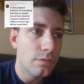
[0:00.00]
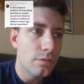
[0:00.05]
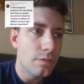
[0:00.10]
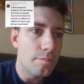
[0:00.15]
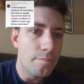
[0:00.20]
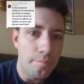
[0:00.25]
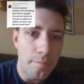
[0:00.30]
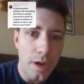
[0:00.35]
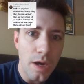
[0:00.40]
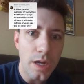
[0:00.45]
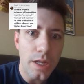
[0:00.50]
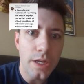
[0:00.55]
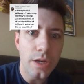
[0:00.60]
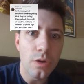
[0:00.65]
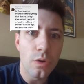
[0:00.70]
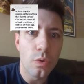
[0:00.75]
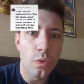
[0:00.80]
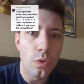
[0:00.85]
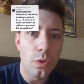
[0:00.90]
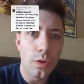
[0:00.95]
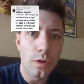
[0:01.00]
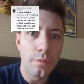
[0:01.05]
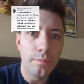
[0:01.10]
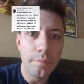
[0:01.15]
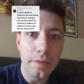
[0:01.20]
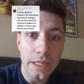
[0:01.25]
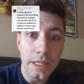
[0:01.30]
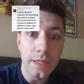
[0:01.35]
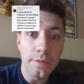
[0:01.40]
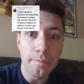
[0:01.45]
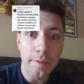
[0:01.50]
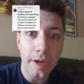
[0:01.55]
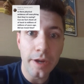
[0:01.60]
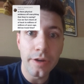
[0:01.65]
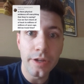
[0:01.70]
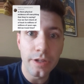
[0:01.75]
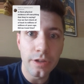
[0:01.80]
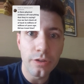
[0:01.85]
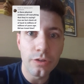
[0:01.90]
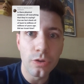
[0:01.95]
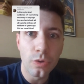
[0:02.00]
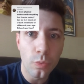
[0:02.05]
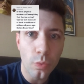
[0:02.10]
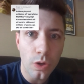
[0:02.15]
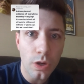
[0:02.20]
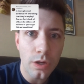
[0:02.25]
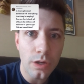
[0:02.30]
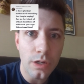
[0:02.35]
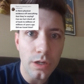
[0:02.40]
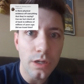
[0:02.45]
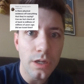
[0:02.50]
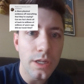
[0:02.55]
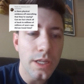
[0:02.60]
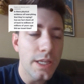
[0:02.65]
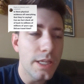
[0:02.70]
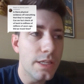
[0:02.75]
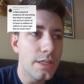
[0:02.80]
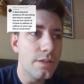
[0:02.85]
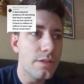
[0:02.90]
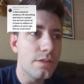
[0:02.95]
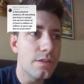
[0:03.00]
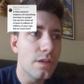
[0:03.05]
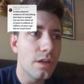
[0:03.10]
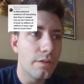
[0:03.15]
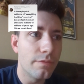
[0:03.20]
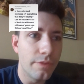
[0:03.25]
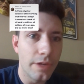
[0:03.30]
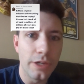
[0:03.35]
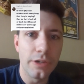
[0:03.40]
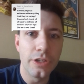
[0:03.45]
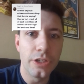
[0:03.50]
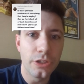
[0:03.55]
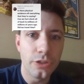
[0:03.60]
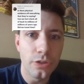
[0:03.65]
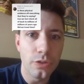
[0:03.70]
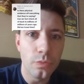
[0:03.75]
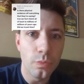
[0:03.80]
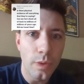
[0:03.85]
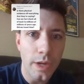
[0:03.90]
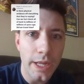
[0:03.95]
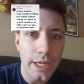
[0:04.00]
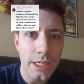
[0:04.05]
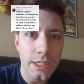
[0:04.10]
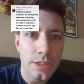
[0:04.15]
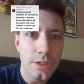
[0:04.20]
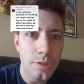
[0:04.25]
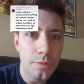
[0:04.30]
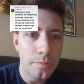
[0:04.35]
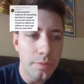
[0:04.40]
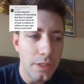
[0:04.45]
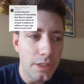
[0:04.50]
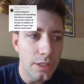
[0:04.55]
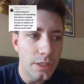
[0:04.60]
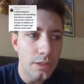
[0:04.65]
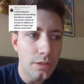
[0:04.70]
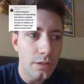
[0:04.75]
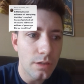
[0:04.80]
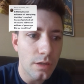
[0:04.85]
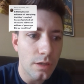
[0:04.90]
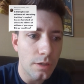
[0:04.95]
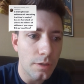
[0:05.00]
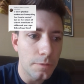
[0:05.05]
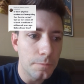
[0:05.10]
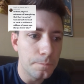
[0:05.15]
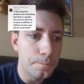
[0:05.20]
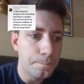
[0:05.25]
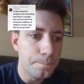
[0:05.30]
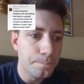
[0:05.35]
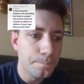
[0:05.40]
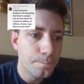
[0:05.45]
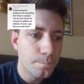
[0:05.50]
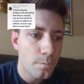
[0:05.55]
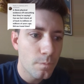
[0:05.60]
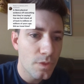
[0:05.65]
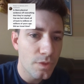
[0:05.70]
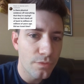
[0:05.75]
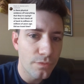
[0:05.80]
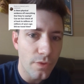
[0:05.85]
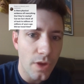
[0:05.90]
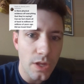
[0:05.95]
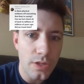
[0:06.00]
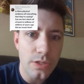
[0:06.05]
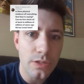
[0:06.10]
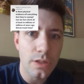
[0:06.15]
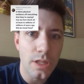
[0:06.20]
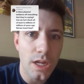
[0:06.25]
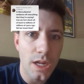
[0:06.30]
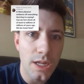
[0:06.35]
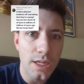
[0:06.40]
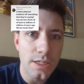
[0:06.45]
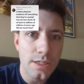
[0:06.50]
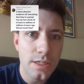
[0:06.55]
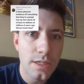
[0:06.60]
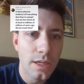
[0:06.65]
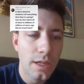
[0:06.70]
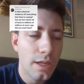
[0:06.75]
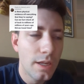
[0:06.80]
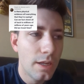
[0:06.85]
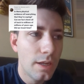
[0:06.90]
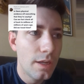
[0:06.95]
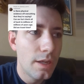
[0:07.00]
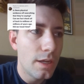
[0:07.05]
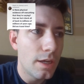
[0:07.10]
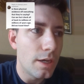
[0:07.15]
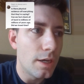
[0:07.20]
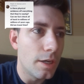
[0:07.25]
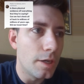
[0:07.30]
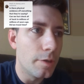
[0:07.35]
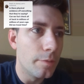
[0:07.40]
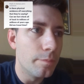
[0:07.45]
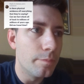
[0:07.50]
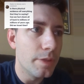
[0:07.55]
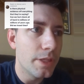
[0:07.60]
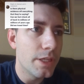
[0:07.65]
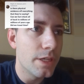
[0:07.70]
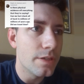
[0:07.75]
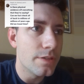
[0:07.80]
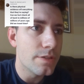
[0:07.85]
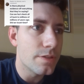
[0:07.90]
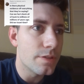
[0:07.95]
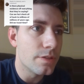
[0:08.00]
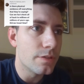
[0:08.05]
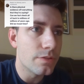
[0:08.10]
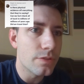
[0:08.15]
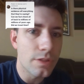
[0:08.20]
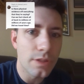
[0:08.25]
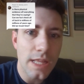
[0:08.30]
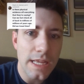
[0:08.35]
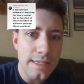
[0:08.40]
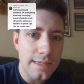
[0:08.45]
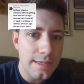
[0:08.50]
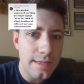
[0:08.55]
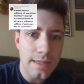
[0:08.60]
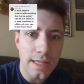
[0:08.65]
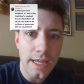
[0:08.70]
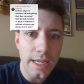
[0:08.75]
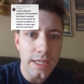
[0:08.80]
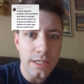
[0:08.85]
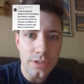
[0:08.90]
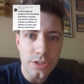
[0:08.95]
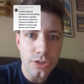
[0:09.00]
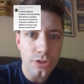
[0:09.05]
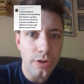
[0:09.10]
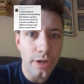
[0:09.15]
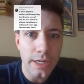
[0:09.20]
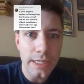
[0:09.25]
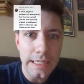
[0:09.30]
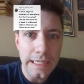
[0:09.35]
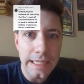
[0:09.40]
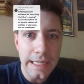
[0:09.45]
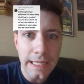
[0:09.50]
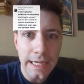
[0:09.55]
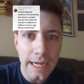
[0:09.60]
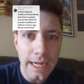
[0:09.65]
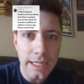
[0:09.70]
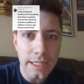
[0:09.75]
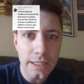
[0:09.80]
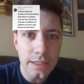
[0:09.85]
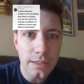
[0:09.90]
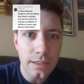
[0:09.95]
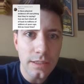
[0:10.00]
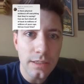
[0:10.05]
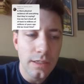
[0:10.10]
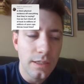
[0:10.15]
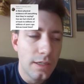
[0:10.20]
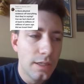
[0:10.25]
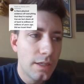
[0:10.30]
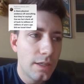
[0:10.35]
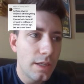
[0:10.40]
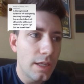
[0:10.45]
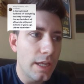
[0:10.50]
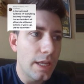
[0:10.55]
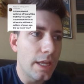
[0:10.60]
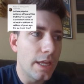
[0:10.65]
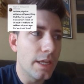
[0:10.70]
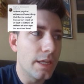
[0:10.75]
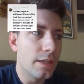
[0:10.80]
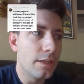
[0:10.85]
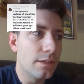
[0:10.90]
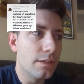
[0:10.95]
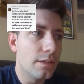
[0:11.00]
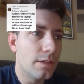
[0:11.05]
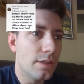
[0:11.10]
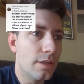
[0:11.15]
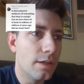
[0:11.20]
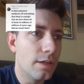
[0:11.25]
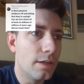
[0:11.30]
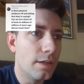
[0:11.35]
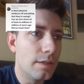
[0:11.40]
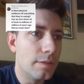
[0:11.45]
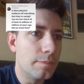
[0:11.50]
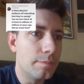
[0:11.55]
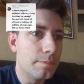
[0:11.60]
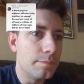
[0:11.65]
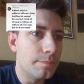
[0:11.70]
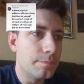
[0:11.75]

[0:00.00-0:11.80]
mud or being buried underwater is a very good way to be fossilized, because there's less things trying to get at you, and I